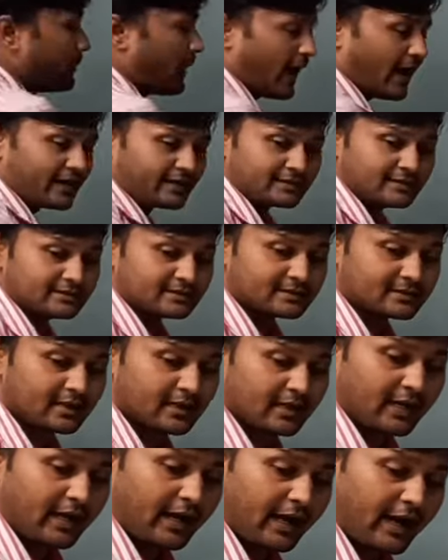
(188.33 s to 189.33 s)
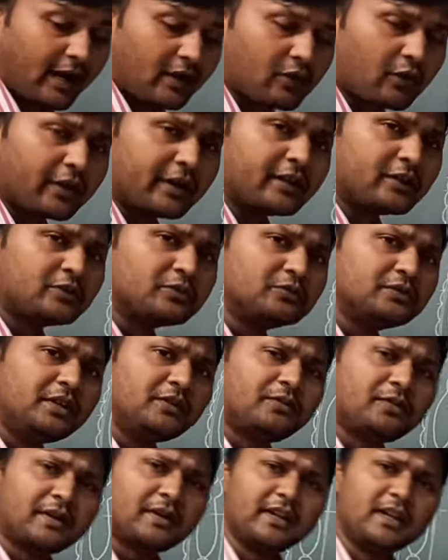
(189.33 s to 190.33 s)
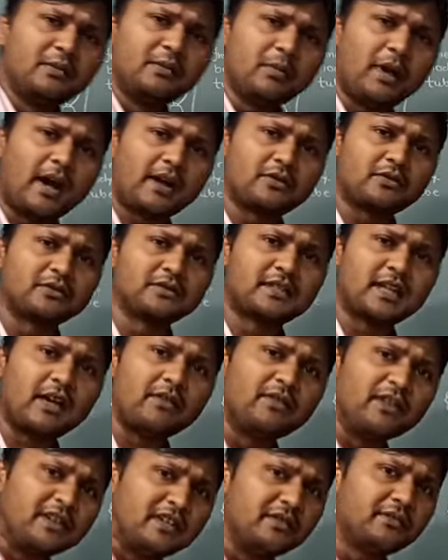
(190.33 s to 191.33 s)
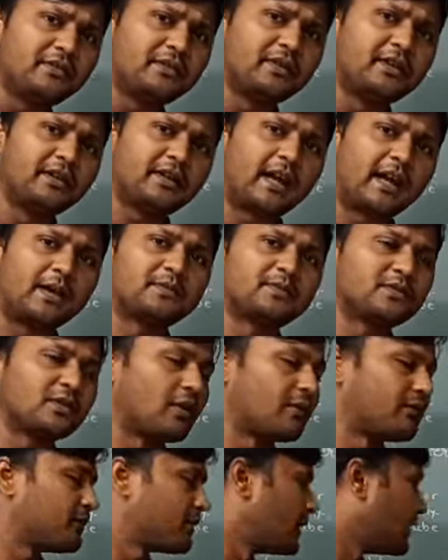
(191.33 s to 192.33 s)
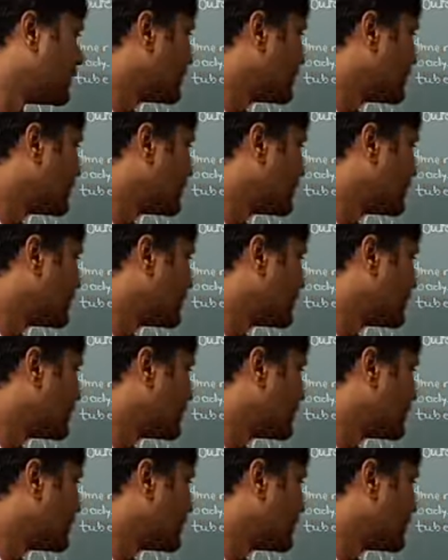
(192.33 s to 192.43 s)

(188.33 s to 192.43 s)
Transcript: patterns according to different nematodes having different types of